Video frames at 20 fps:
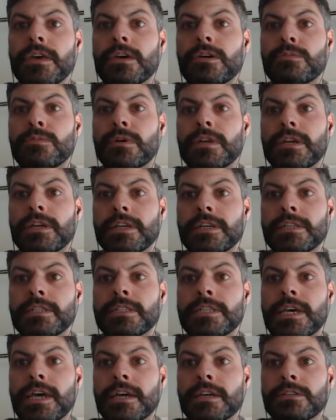When an
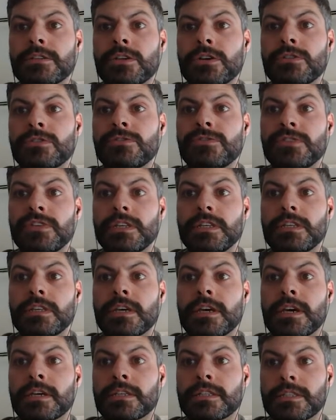intact node
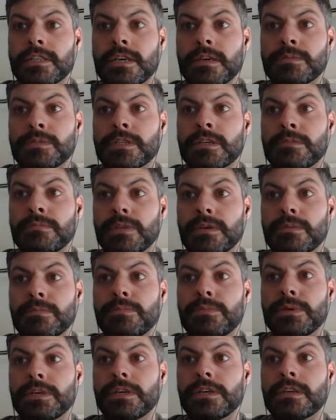V accepts
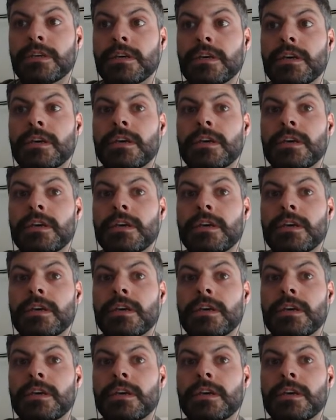commit B,